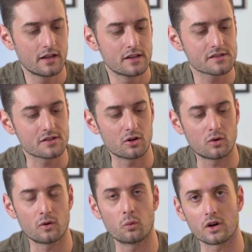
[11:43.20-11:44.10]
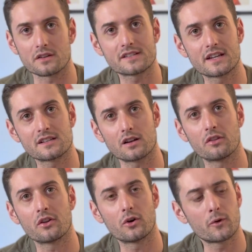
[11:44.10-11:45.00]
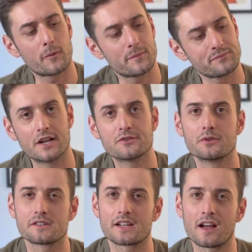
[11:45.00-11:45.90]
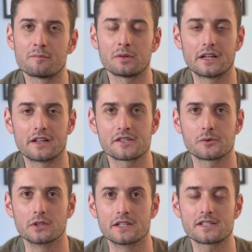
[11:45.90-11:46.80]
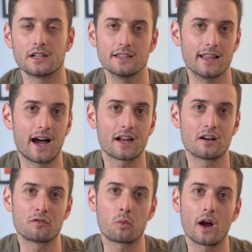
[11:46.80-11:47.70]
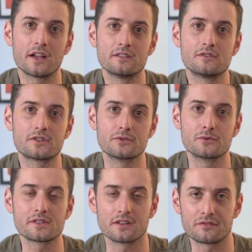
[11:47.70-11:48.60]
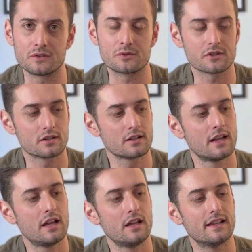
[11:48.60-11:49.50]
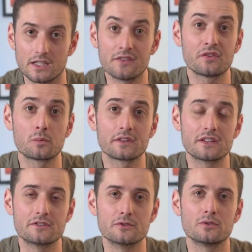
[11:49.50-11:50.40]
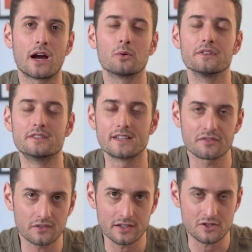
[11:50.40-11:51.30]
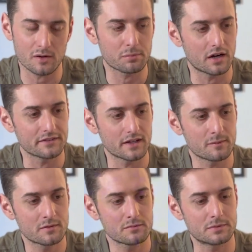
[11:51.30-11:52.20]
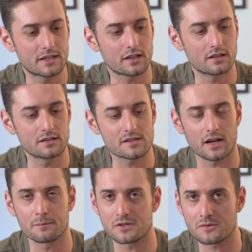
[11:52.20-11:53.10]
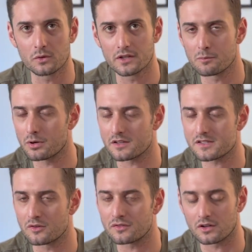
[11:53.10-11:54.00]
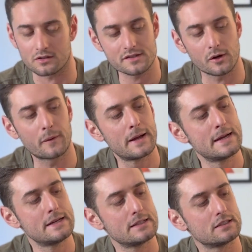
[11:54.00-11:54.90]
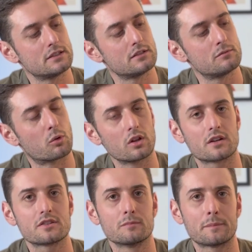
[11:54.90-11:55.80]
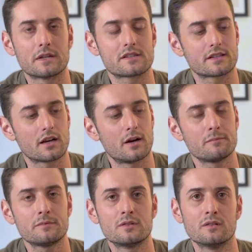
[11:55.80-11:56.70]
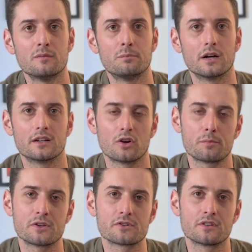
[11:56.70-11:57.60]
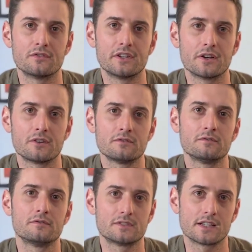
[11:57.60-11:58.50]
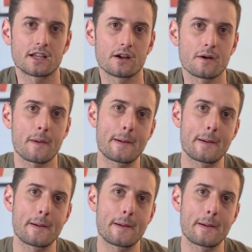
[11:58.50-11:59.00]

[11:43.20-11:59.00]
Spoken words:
So what I'll say is, although Andrew doesn't have plans to release a lot of wide shoes in the future, if and when they do, I will definitely jump on them because I'm just really impressed so far. So more long-term updates to come, but hope you enjoyed the video. Take care.